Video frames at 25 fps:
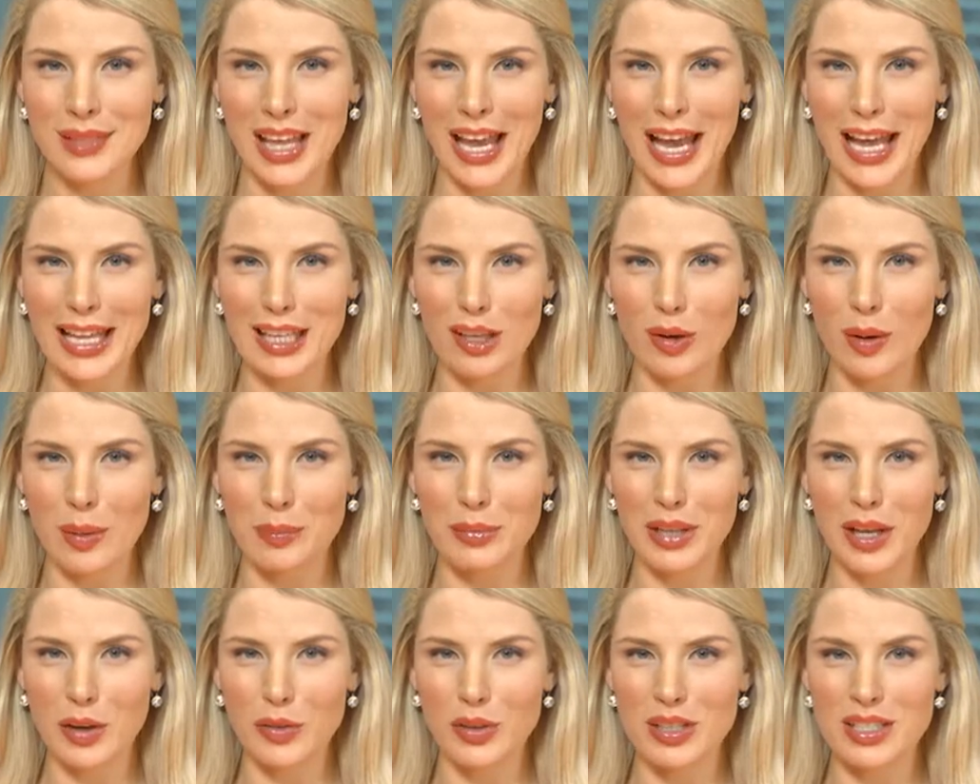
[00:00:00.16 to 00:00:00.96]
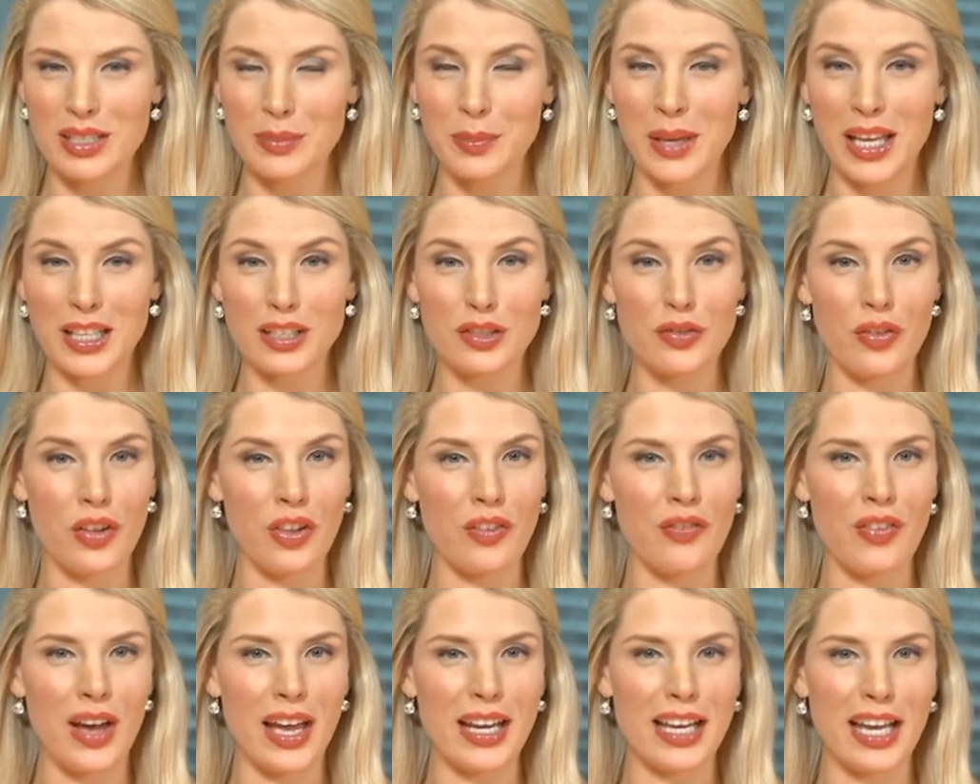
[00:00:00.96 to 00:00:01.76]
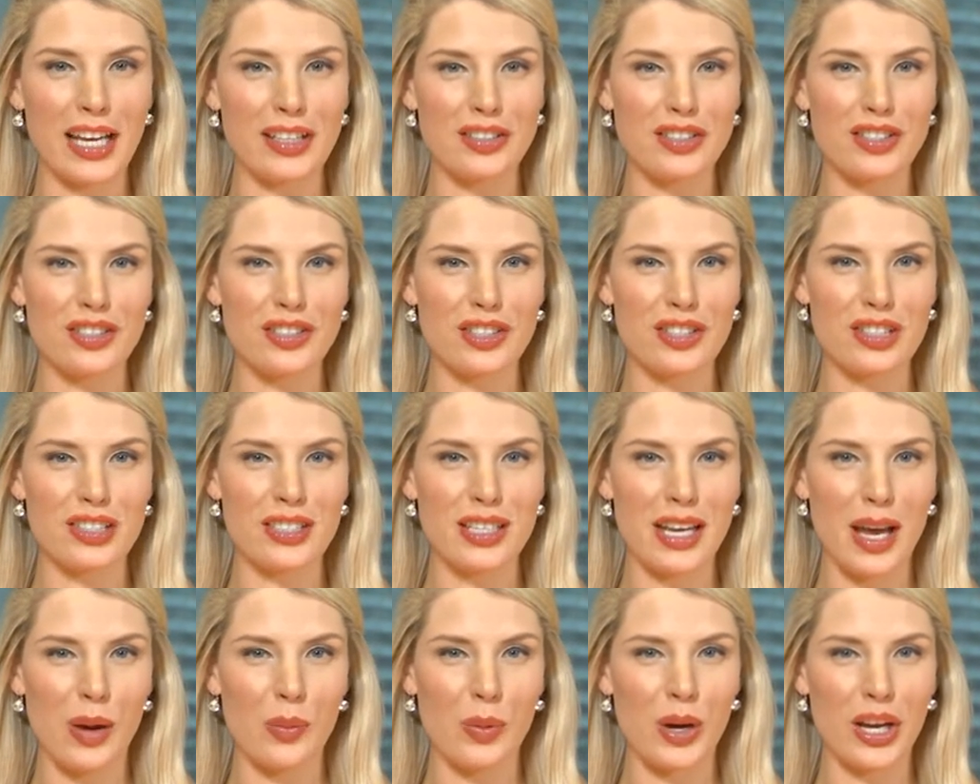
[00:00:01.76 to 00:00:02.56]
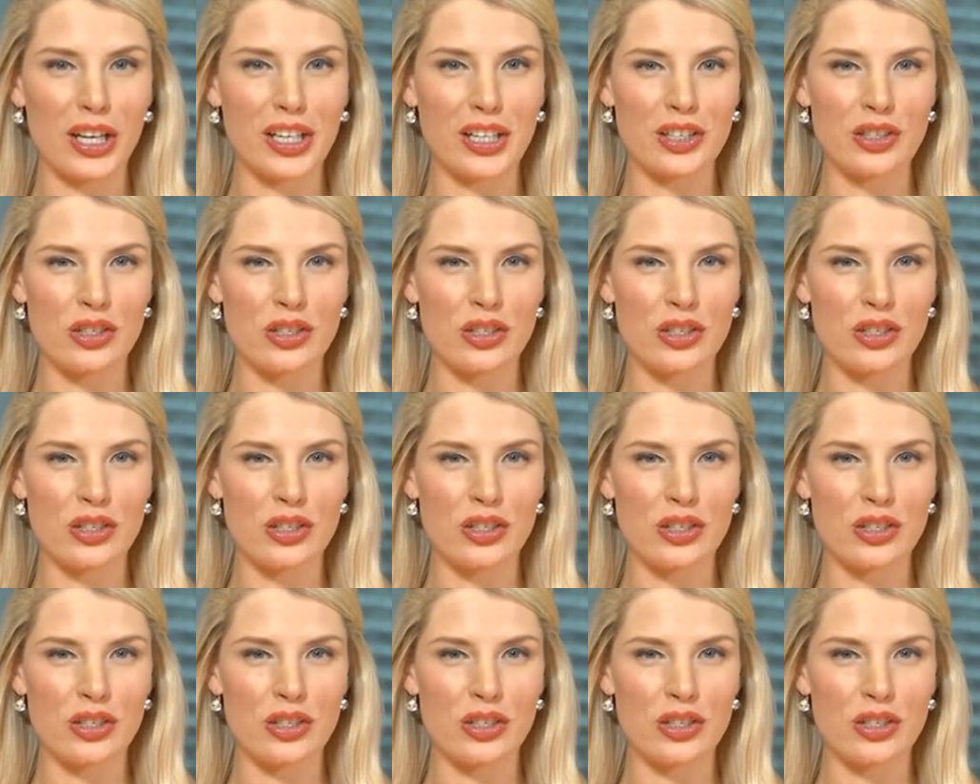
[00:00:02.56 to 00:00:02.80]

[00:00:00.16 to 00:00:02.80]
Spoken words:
Hello, I'm Lotus Smits for the Finance News Network,